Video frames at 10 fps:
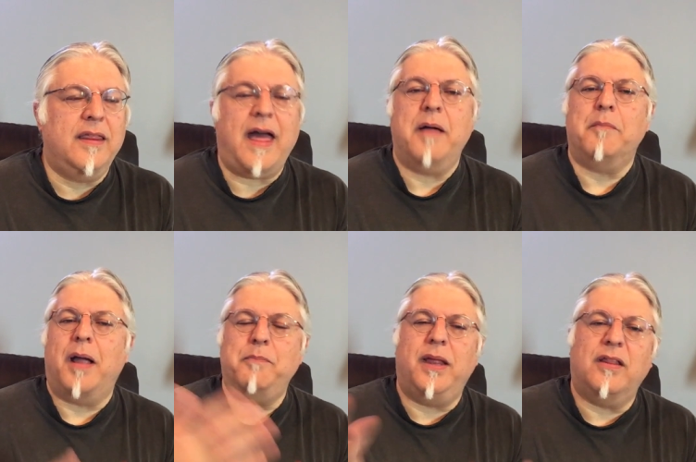that
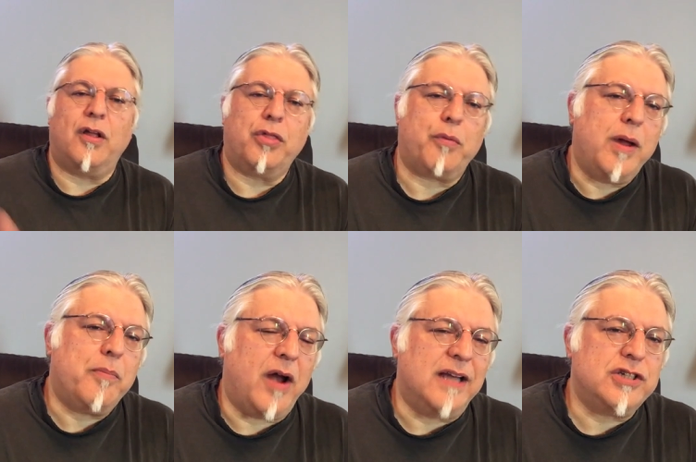might be their three
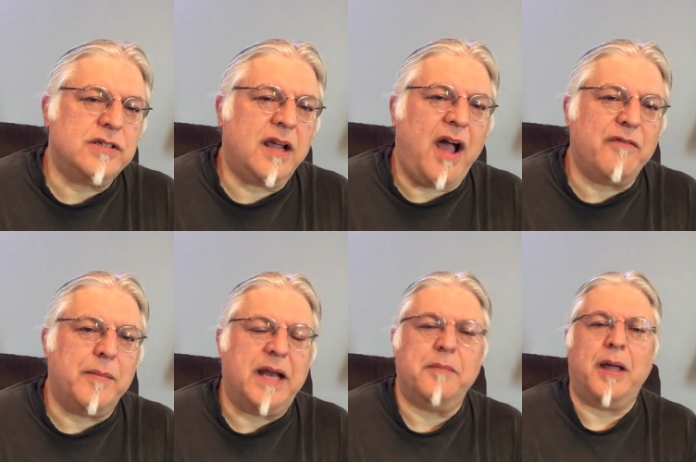branches of
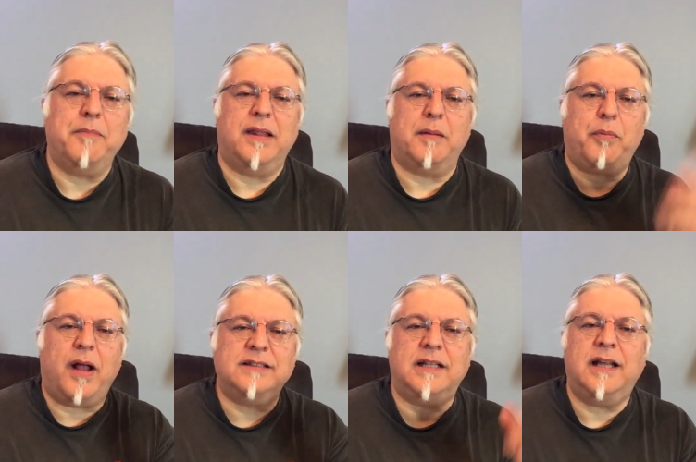government. It might be the
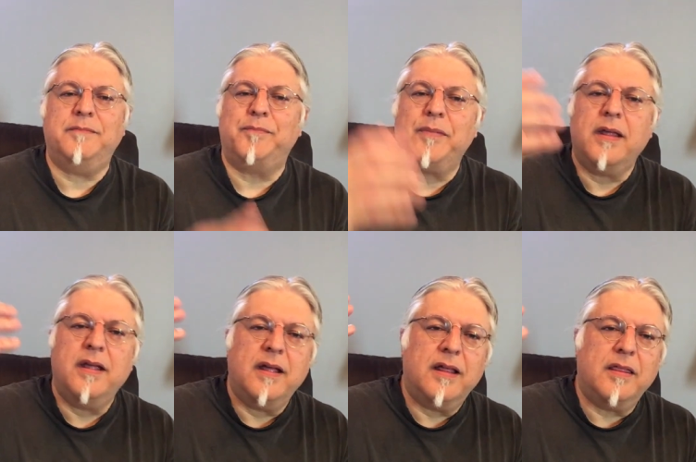president,
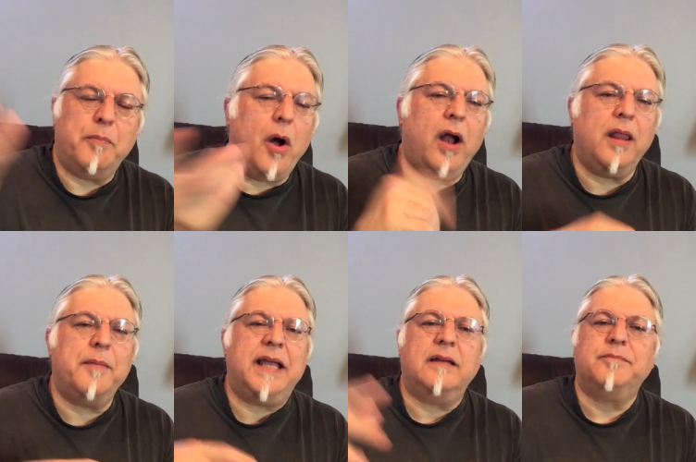the
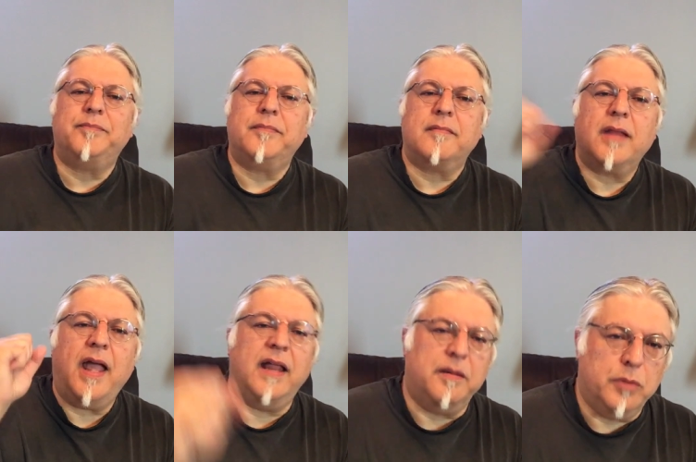parliament,
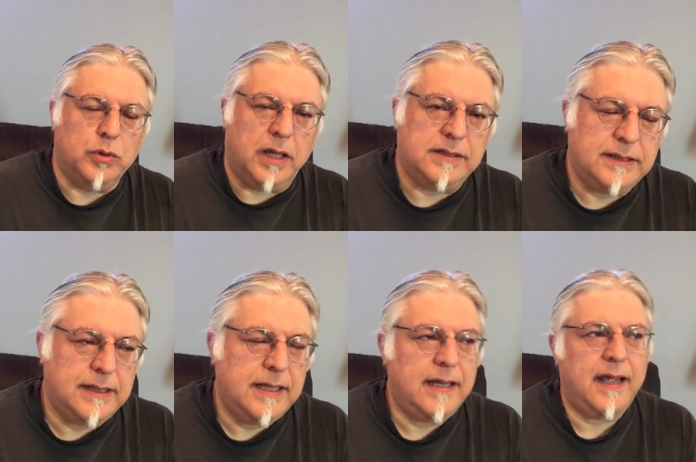and the mullahs.
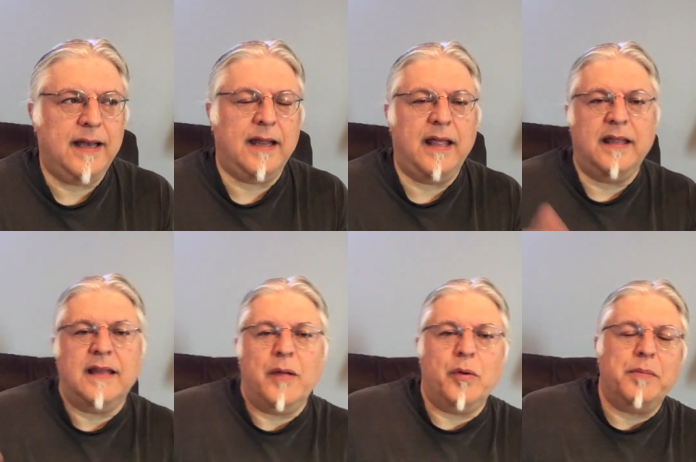And
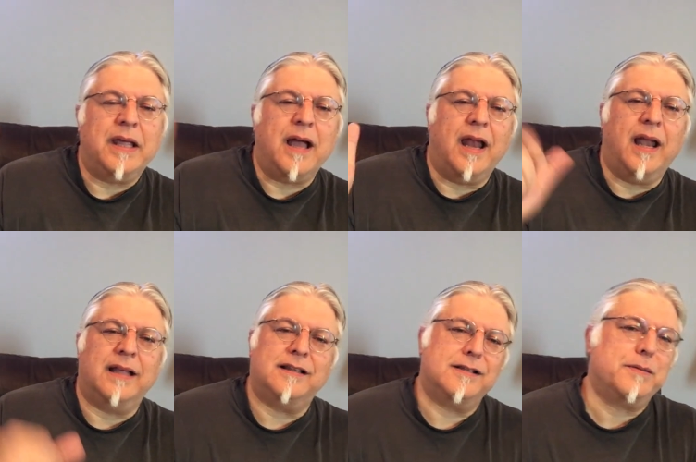they would be kind of
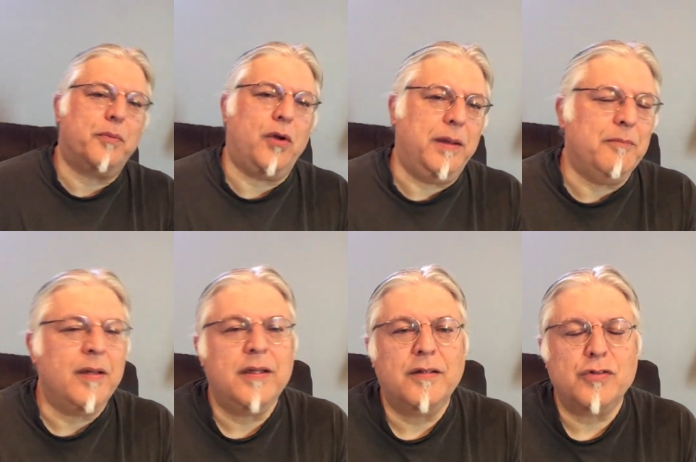like the
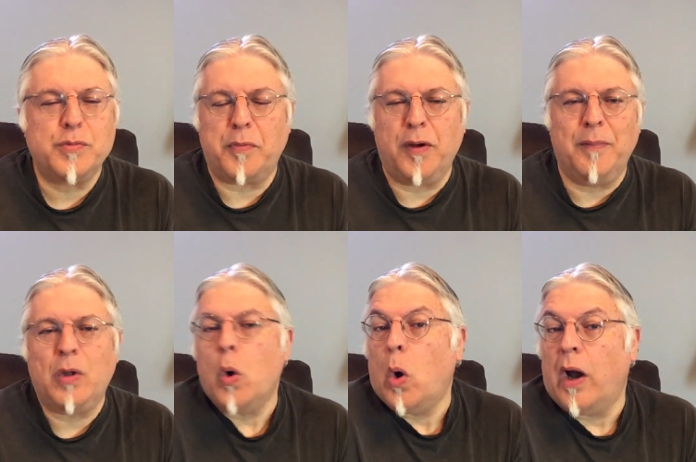Supreme
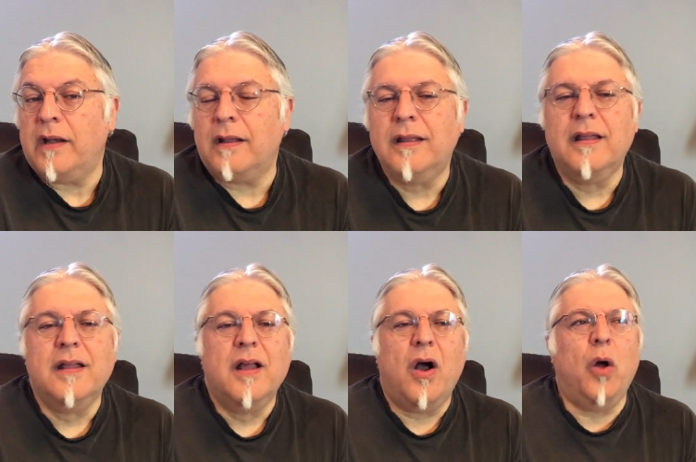Court,
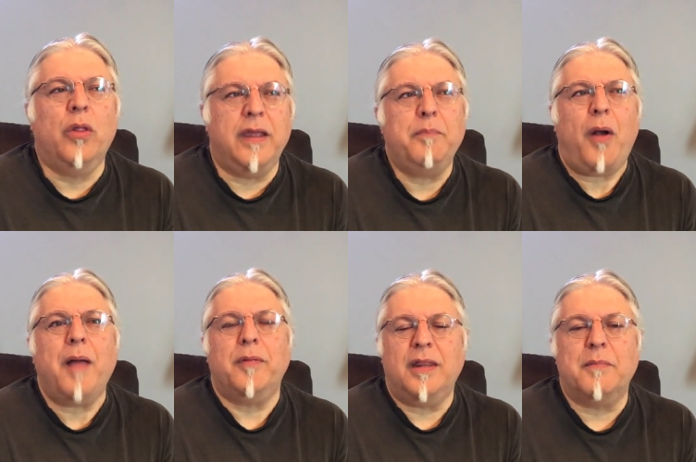only
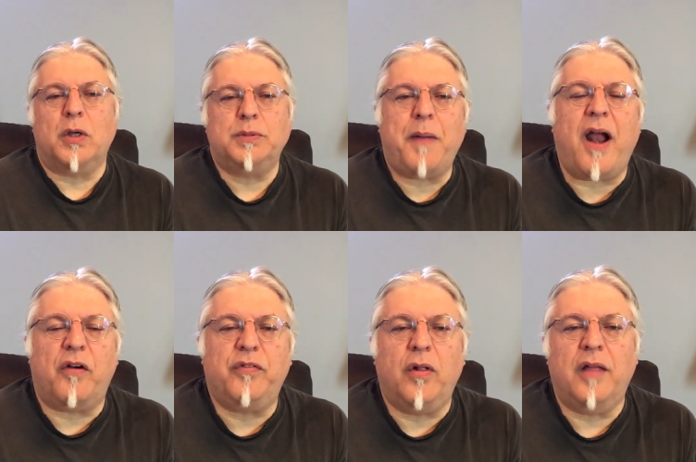probably the most
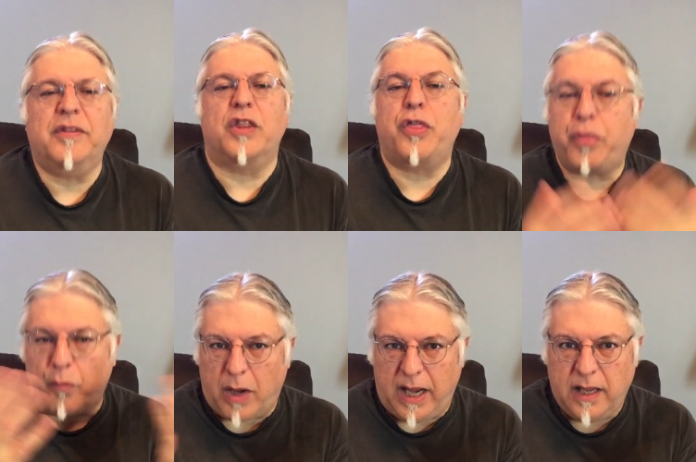powerful of the
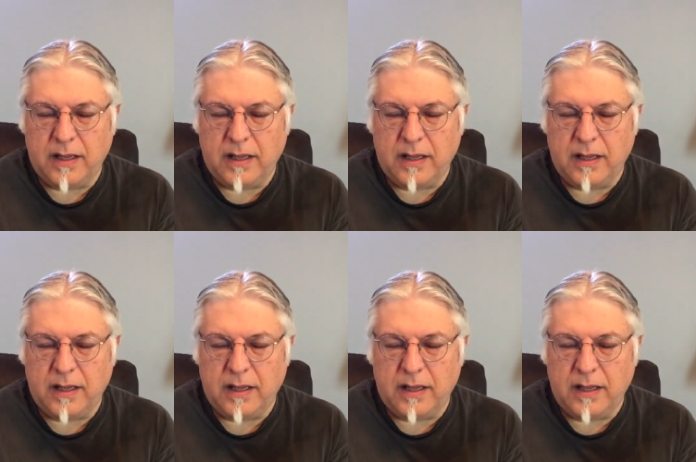three,